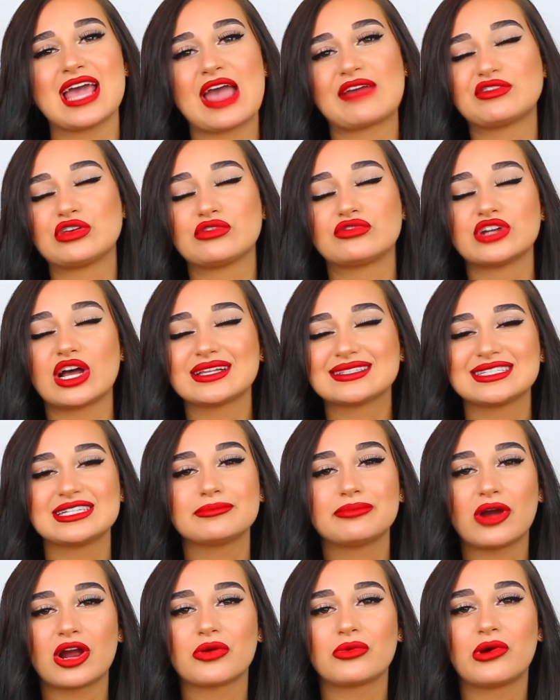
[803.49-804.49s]
If you've not
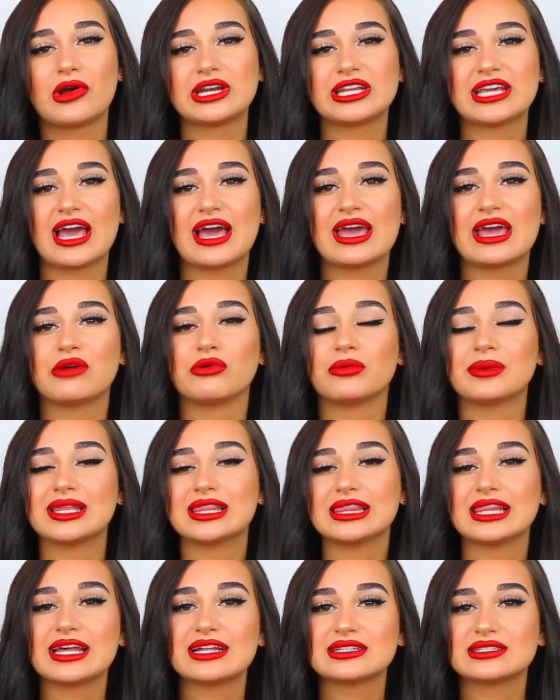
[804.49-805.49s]
seen part one yet, it will be
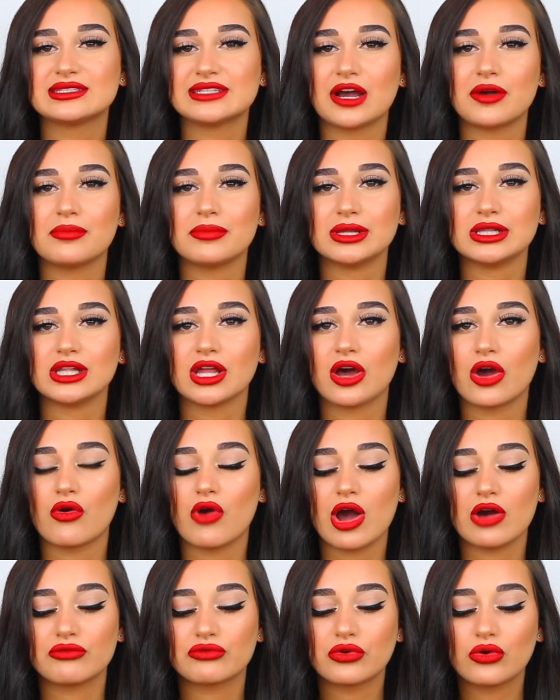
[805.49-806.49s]
linked down
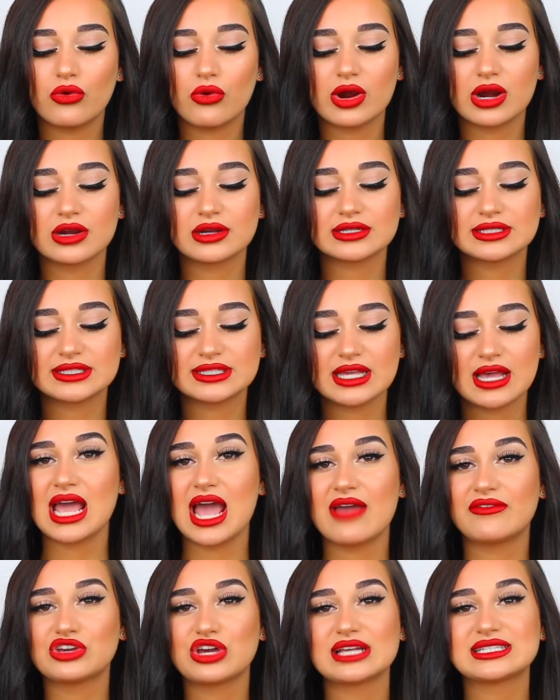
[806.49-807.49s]
below, of course.
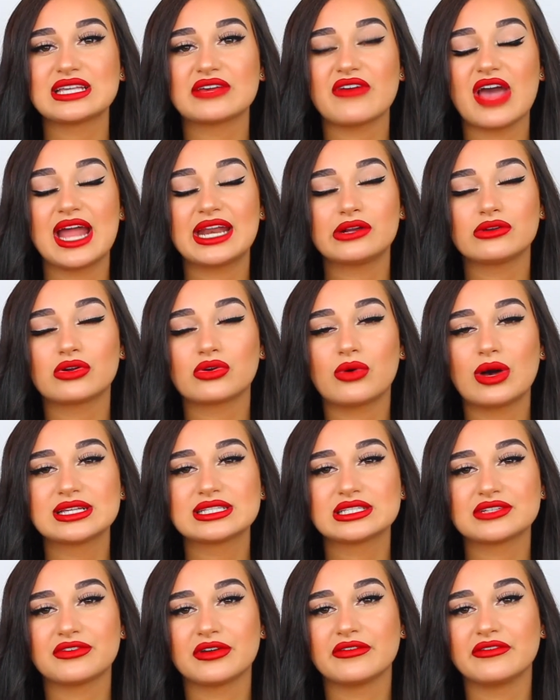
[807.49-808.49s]
If you guys have any
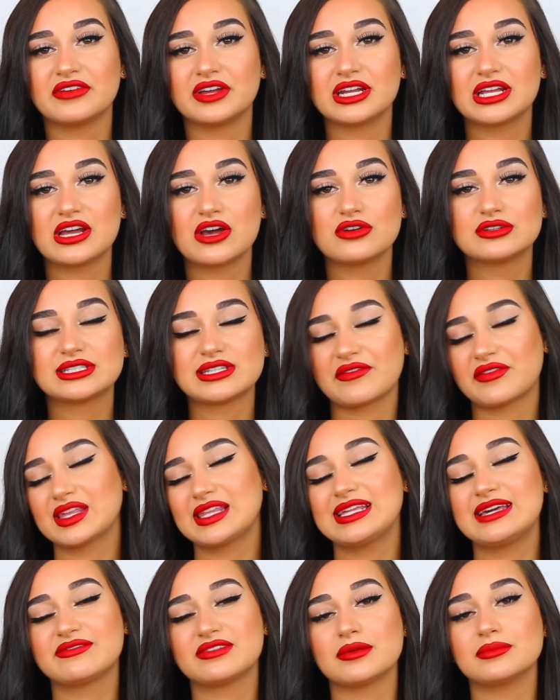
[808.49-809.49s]
requests for videos,
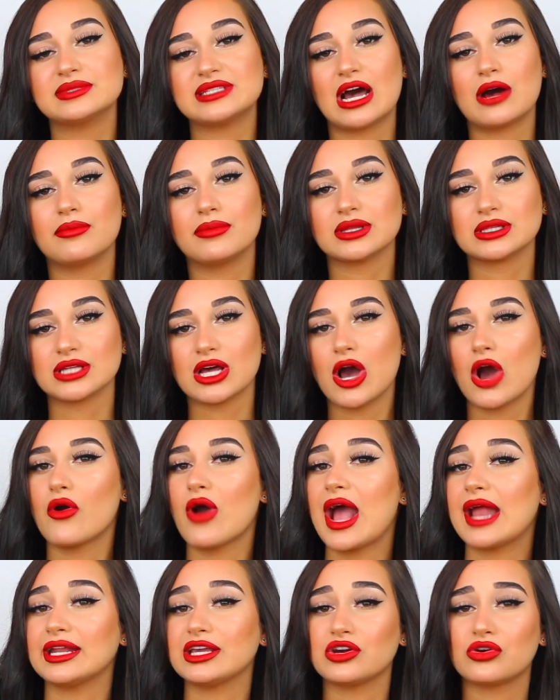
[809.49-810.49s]
definitely leave them down
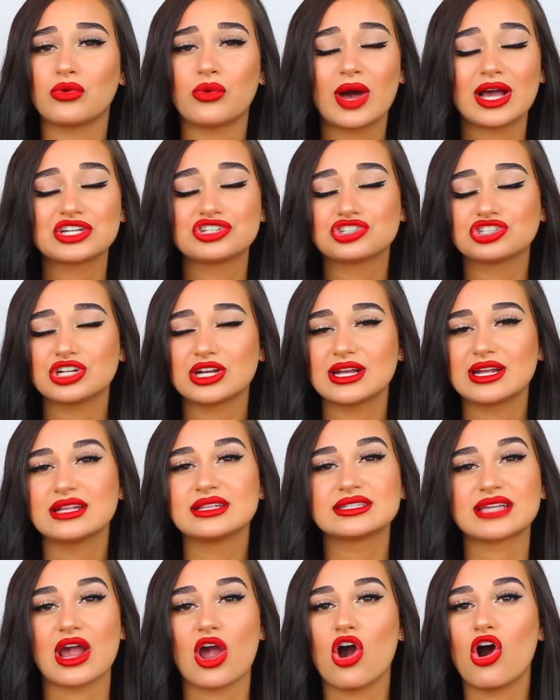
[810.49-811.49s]
below. Any
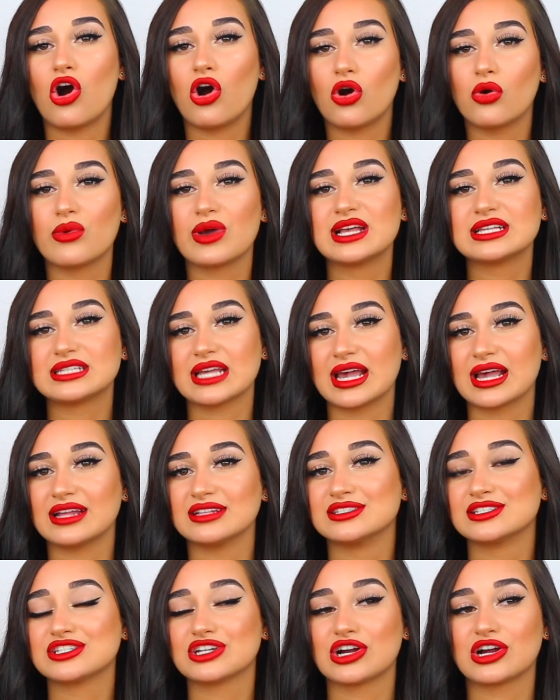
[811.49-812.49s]
questions, I always
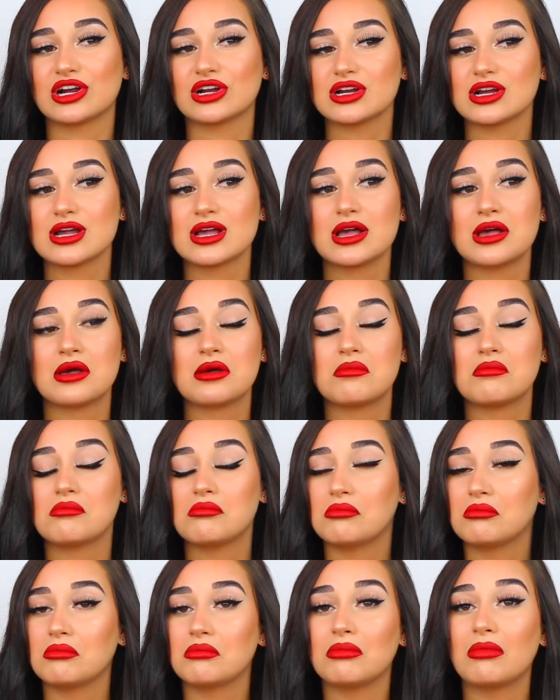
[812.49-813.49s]
answer
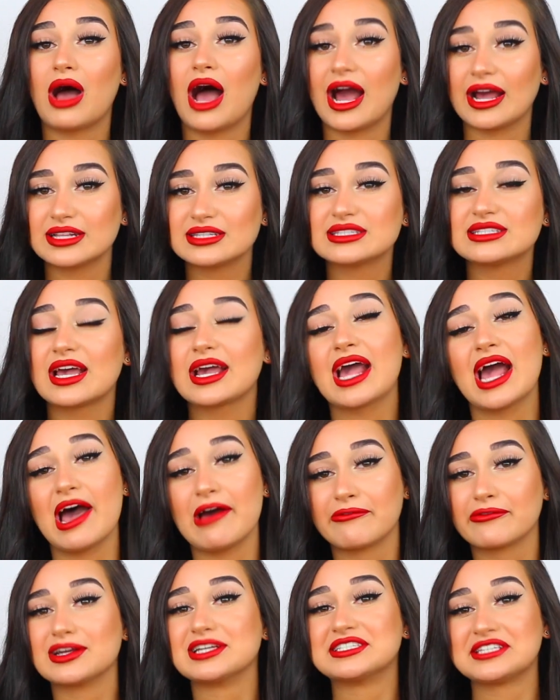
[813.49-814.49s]
I'd say
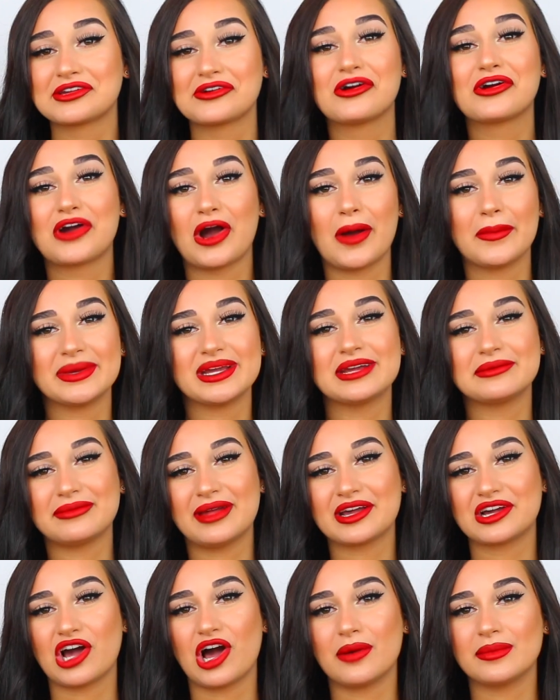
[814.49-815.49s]
every single comment in
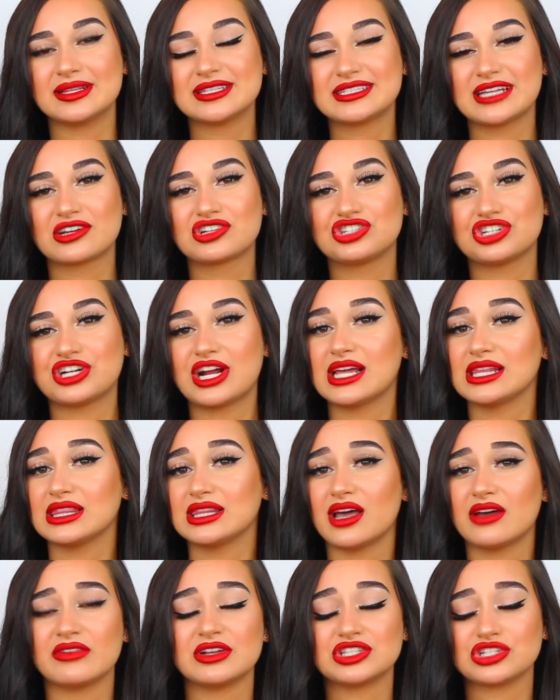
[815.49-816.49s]
my comment section. I
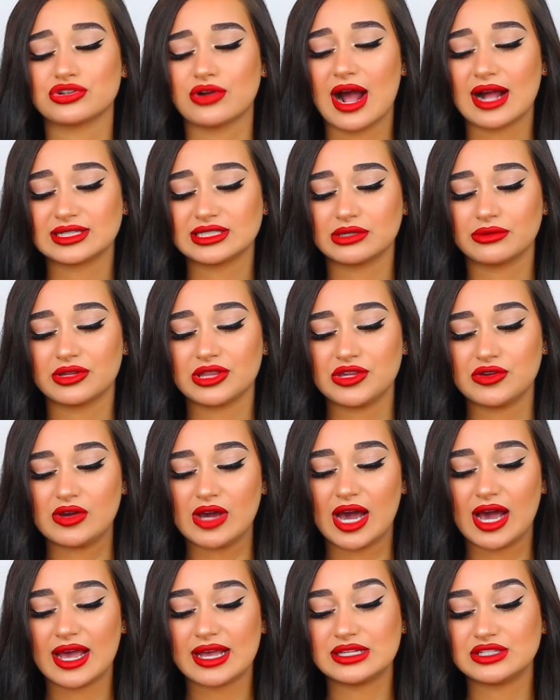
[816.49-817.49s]
love interacting with you
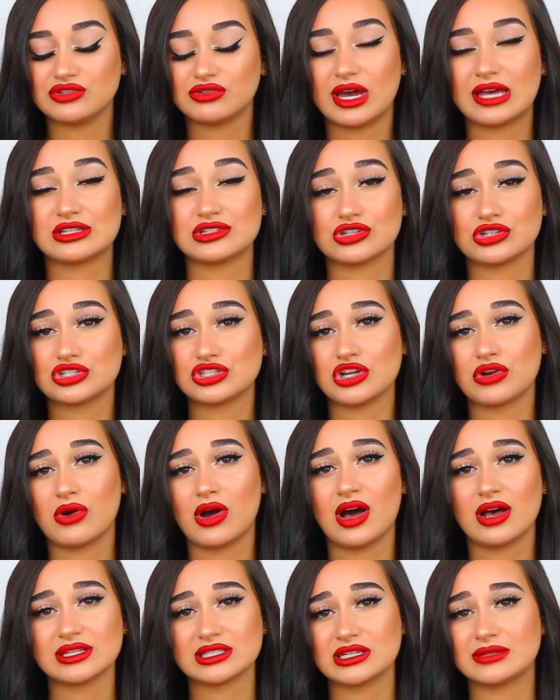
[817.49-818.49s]
guys. You guys are so
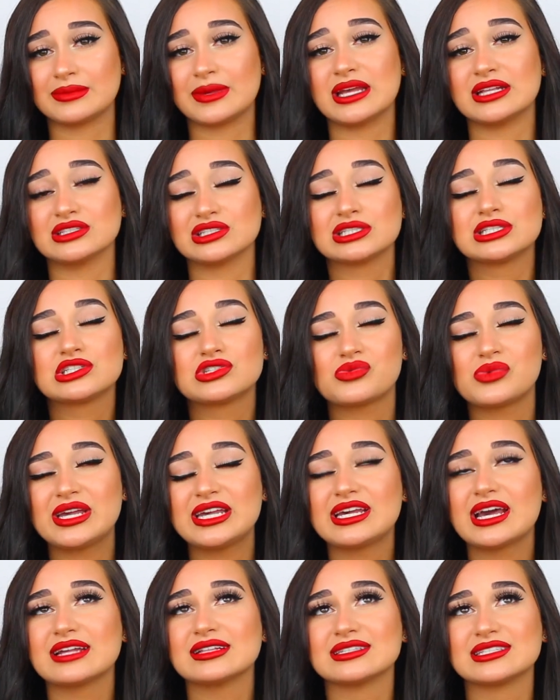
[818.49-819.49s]
awesome and
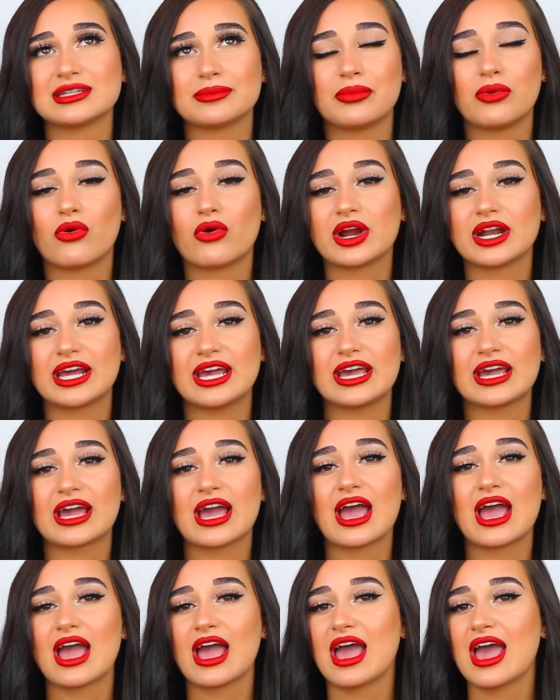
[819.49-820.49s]
sweet and
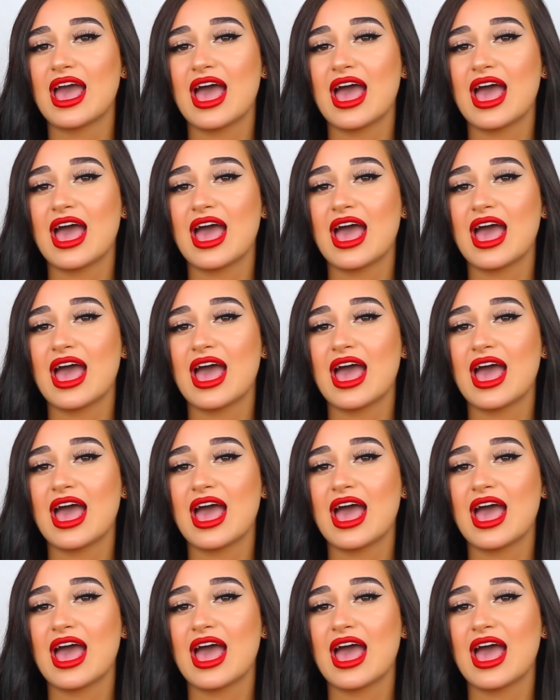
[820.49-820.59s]
supporting.